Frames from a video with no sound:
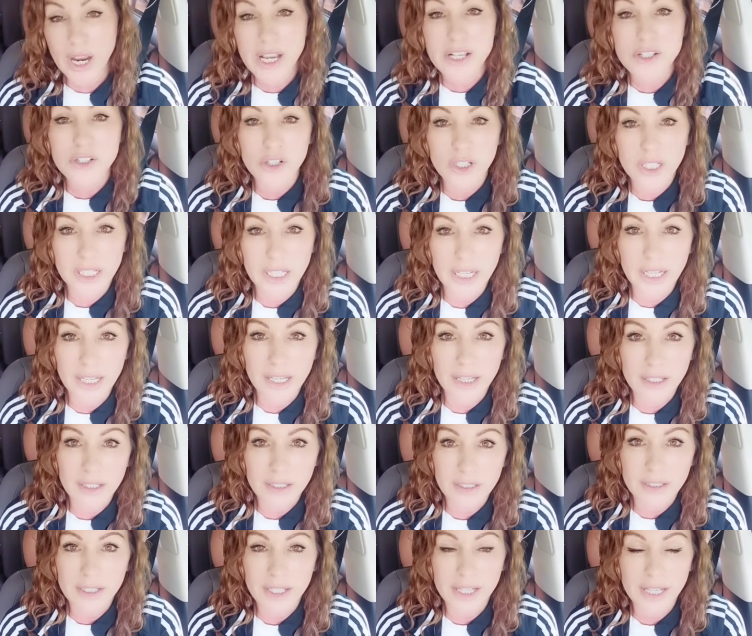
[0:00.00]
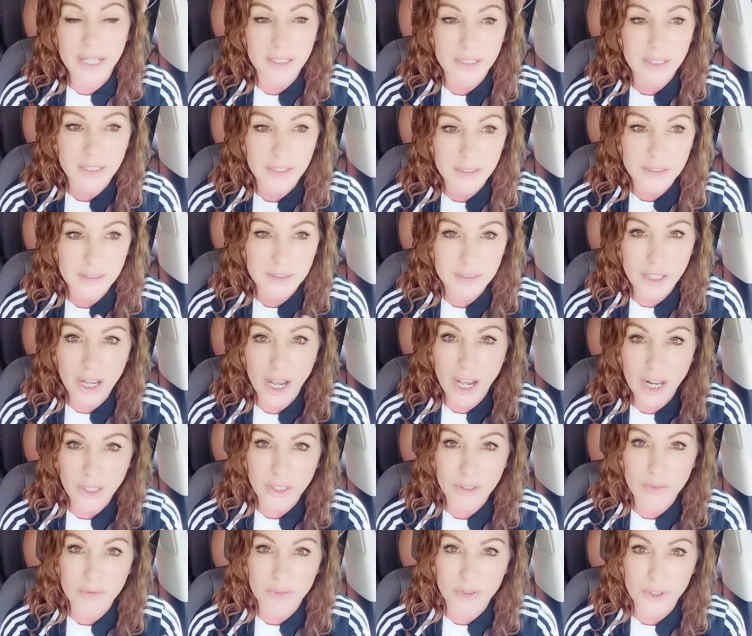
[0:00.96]
So you guys are getting it
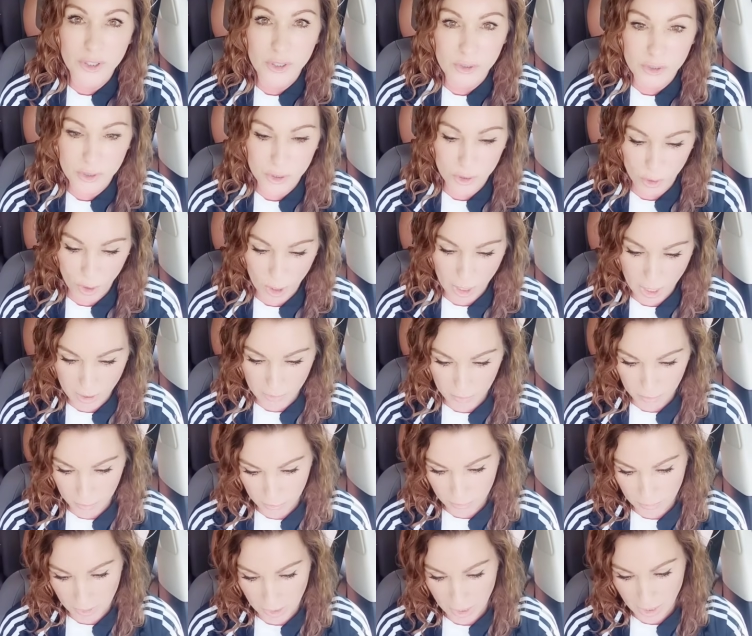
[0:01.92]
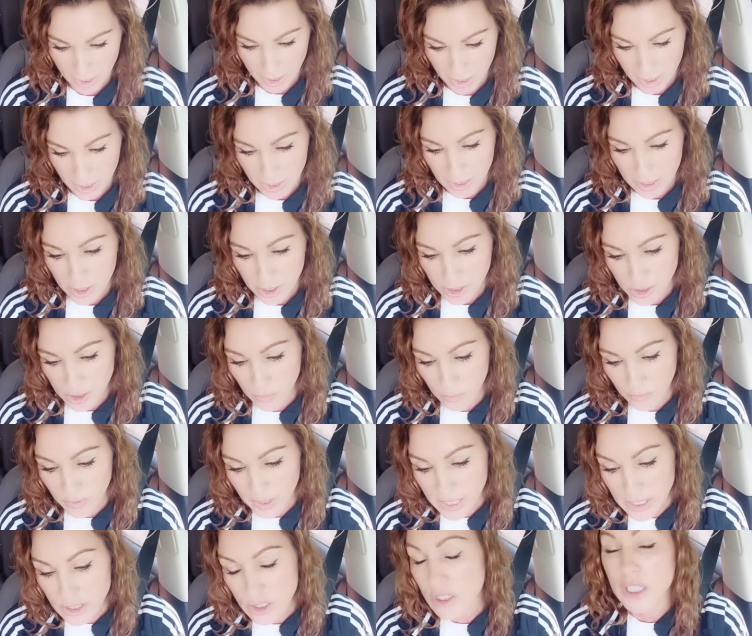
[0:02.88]
not confused, okay?
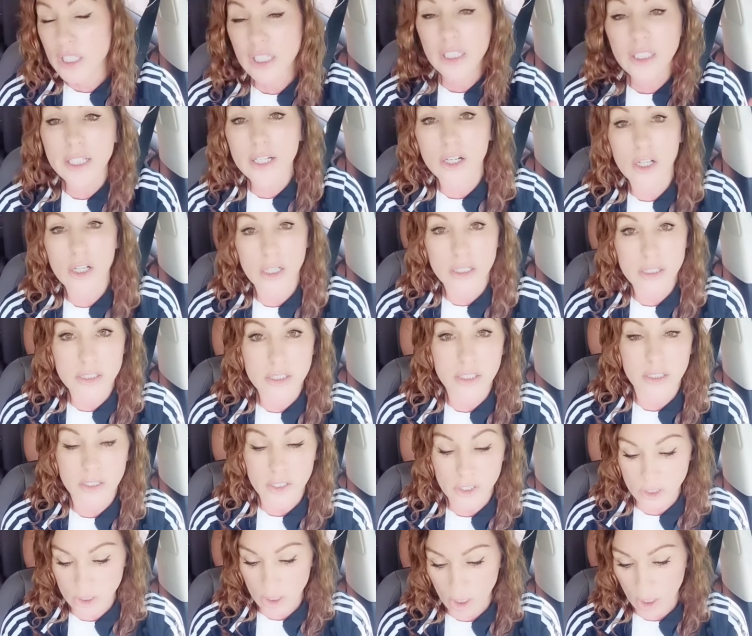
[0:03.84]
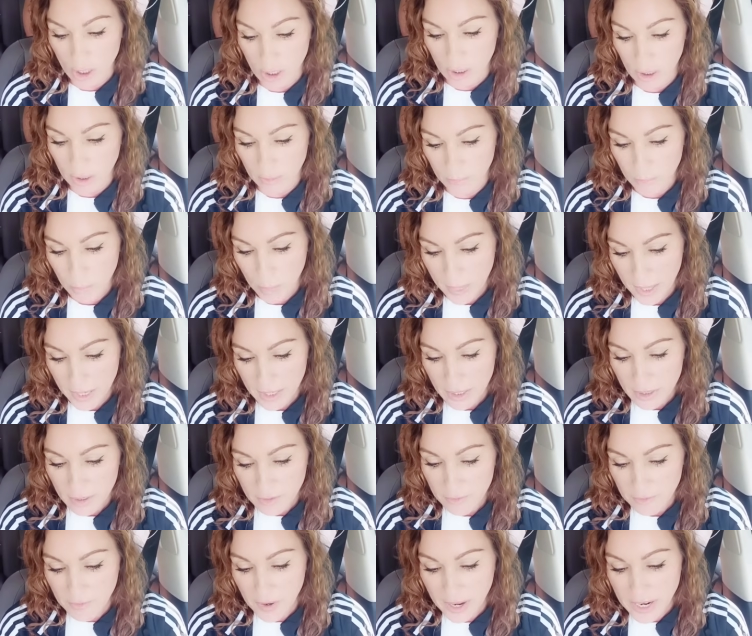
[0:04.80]
So these are the lyrics to the song.
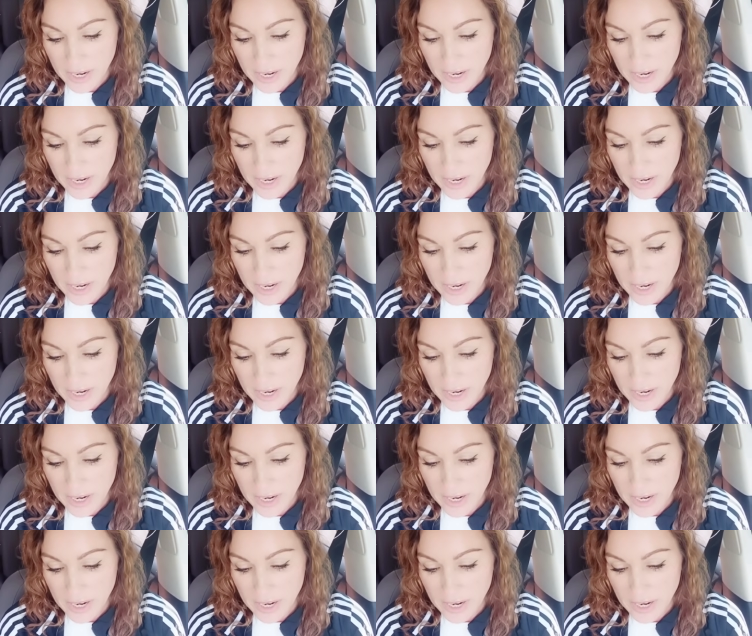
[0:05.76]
